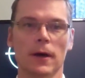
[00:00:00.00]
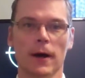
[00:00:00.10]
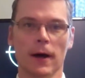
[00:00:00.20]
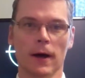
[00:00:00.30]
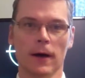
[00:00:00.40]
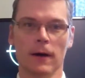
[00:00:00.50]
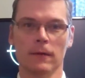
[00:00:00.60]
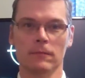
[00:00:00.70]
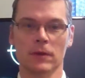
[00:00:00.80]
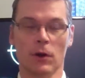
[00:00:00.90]

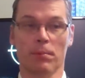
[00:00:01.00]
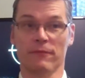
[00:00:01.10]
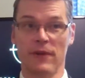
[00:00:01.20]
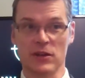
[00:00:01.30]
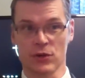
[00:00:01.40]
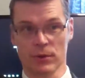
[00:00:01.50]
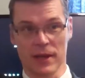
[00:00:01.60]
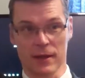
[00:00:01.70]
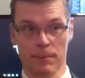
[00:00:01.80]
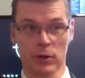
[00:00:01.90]
Professional,
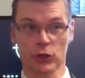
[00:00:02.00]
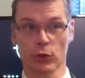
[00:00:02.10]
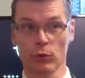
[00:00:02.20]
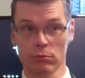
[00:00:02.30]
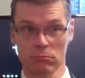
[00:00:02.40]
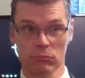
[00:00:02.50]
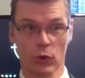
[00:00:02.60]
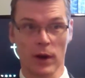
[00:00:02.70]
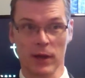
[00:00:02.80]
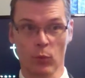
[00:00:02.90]
like commercial
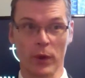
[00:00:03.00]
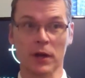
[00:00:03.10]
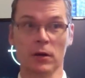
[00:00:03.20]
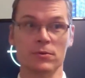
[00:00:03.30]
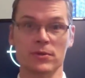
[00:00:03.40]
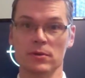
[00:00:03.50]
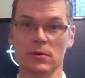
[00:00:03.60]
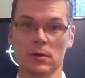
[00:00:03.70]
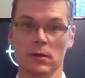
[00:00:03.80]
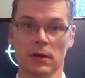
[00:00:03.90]
grade windows
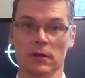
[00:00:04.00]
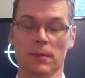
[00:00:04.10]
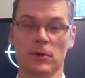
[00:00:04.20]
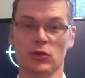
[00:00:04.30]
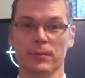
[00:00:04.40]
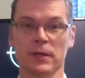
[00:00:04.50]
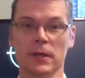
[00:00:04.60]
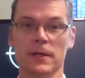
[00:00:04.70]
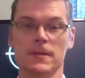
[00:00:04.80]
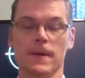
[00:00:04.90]
in commercial
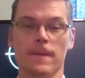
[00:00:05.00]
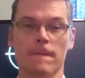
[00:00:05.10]
buildings.